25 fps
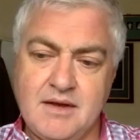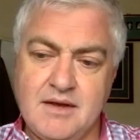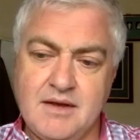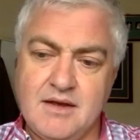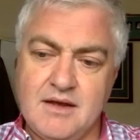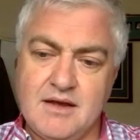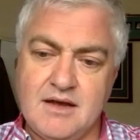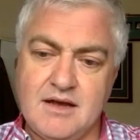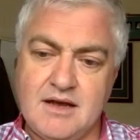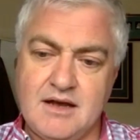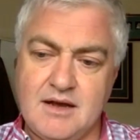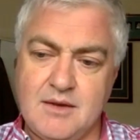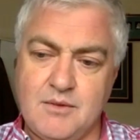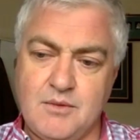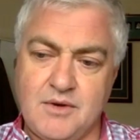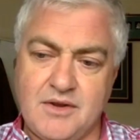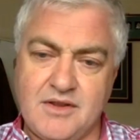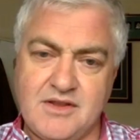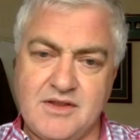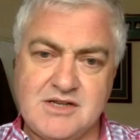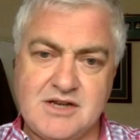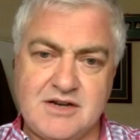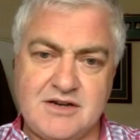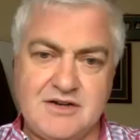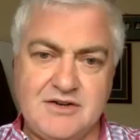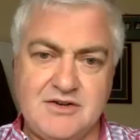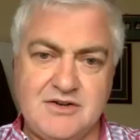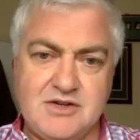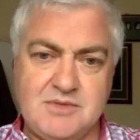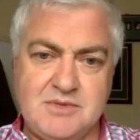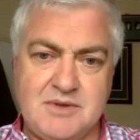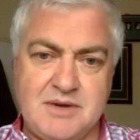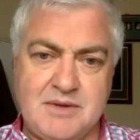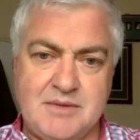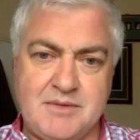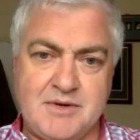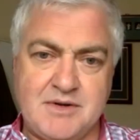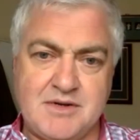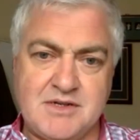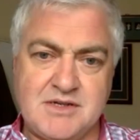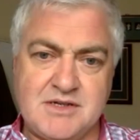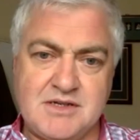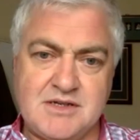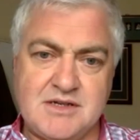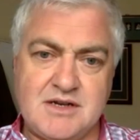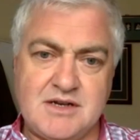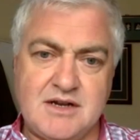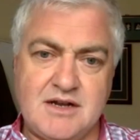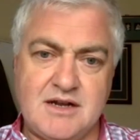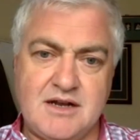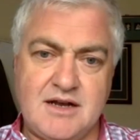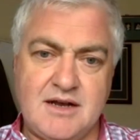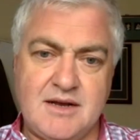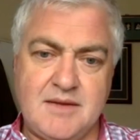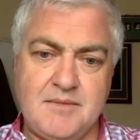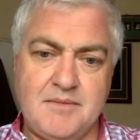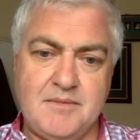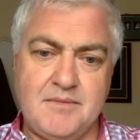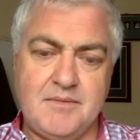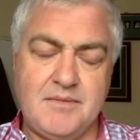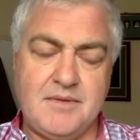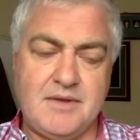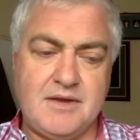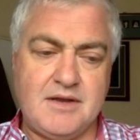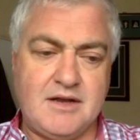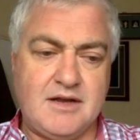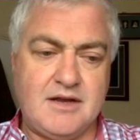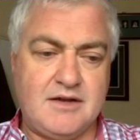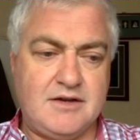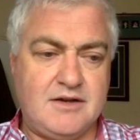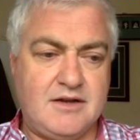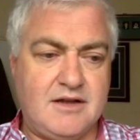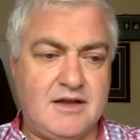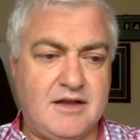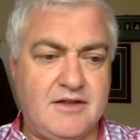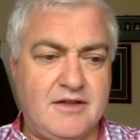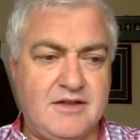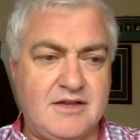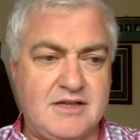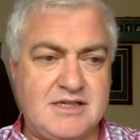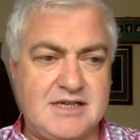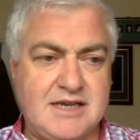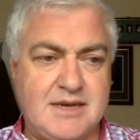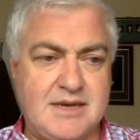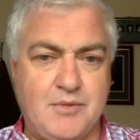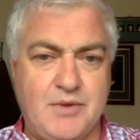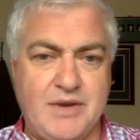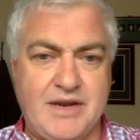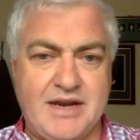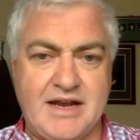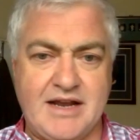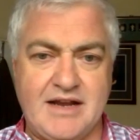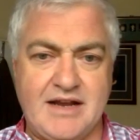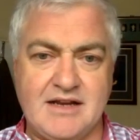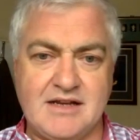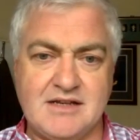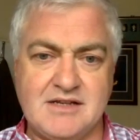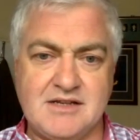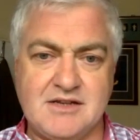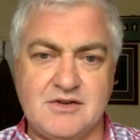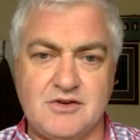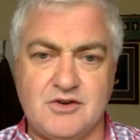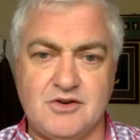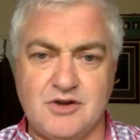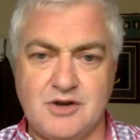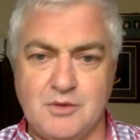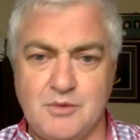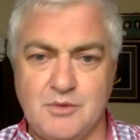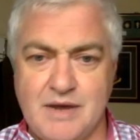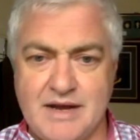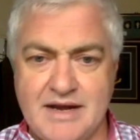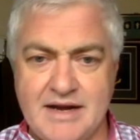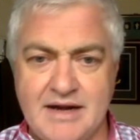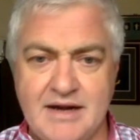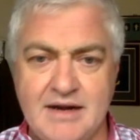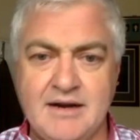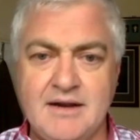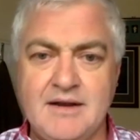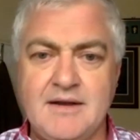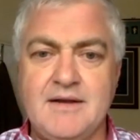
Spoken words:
one of the Sunday newspapers the same weekend as the royal wedding.